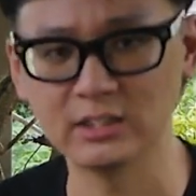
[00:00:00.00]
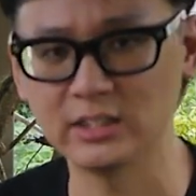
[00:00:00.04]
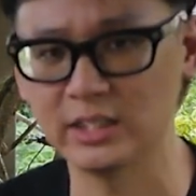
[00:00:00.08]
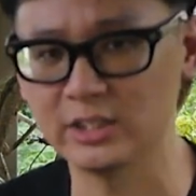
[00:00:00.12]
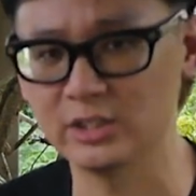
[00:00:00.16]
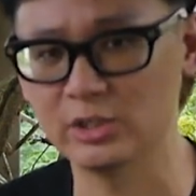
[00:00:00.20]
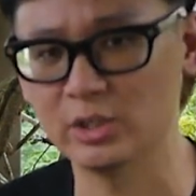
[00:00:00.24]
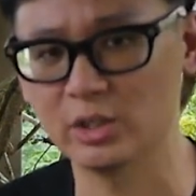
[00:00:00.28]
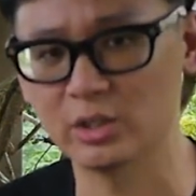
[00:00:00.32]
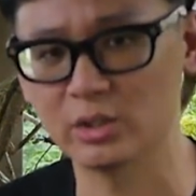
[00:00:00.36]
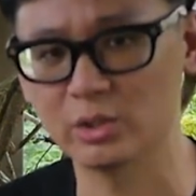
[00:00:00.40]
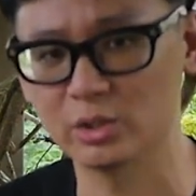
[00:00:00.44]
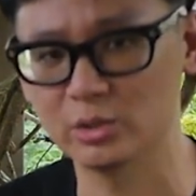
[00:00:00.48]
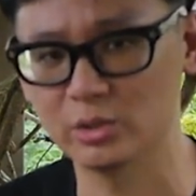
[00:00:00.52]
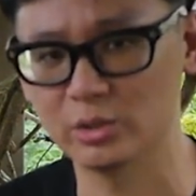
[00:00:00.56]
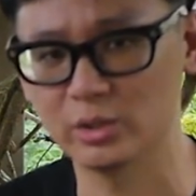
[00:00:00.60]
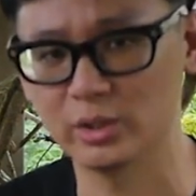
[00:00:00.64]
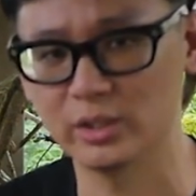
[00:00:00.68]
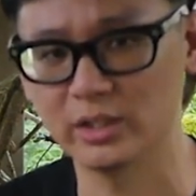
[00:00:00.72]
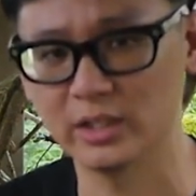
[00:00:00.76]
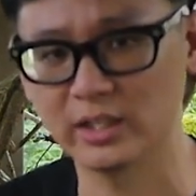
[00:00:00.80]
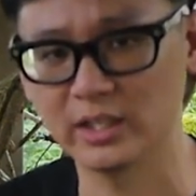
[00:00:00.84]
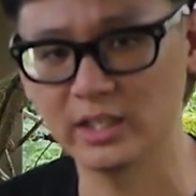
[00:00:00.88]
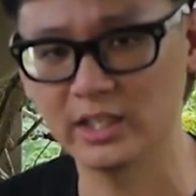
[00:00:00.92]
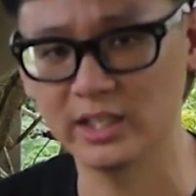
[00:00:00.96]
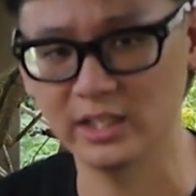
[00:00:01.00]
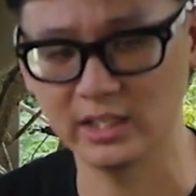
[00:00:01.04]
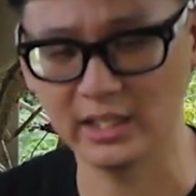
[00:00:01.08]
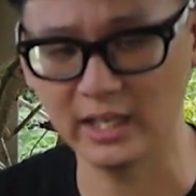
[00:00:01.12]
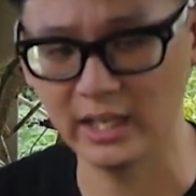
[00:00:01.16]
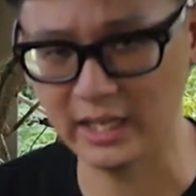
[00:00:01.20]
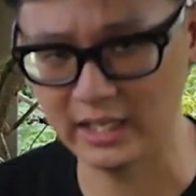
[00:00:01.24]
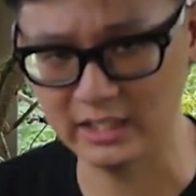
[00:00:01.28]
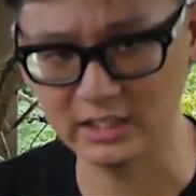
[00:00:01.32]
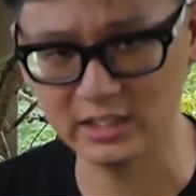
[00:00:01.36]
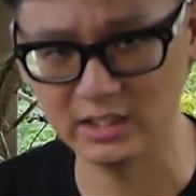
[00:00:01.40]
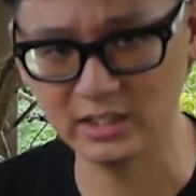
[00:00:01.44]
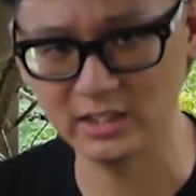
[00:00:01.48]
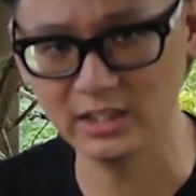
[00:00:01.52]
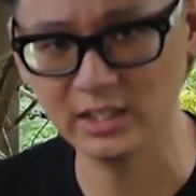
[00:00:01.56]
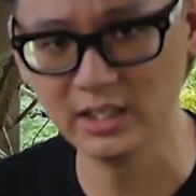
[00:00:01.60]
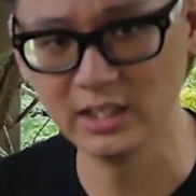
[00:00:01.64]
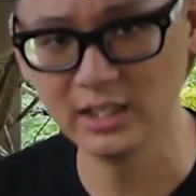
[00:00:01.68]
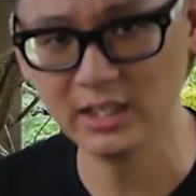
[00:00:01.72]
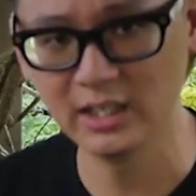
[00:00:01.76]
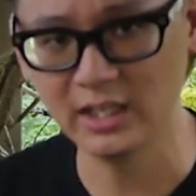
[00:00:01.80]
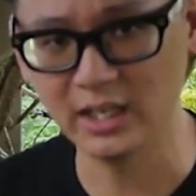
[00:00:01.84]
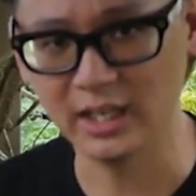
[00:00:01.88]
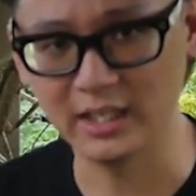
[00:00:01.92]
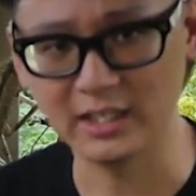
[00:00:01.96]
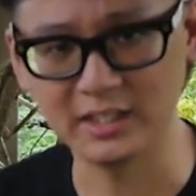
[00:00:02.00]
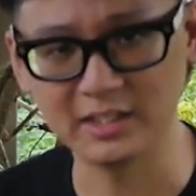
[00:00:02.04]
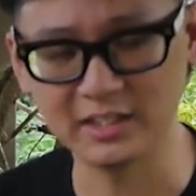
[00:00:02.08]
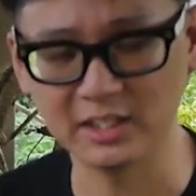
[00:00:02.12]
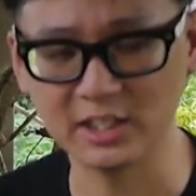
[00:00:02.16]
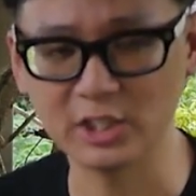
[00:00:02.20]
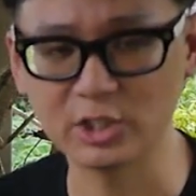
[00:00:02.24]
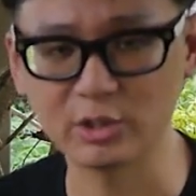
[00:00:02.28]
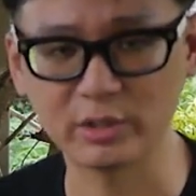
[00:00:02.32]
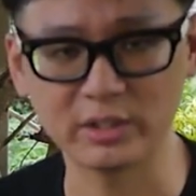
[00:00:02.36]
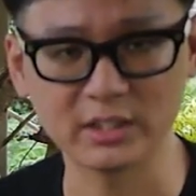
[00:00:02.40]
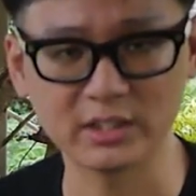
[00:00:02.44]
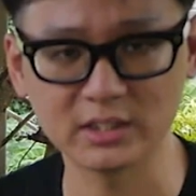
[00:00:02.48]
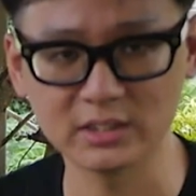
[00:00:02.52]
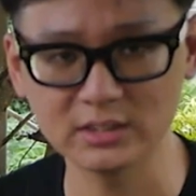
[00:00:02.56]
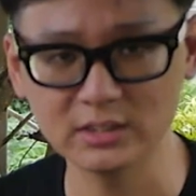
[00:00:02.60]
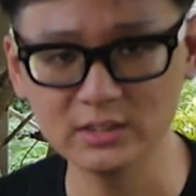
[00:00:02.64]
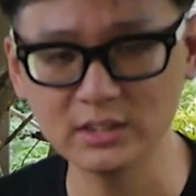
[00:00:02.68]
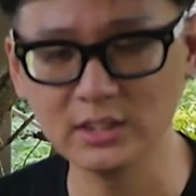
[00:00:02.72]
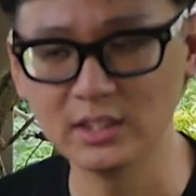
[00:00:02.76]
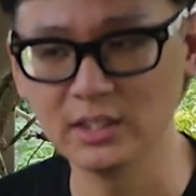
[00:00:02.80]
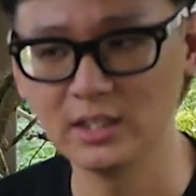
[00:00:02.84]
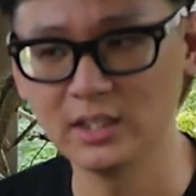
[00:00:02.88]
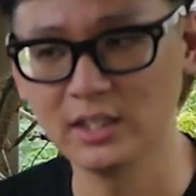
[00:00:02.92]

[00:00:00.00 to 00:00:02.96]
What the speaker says: that you are going to hit anything critical,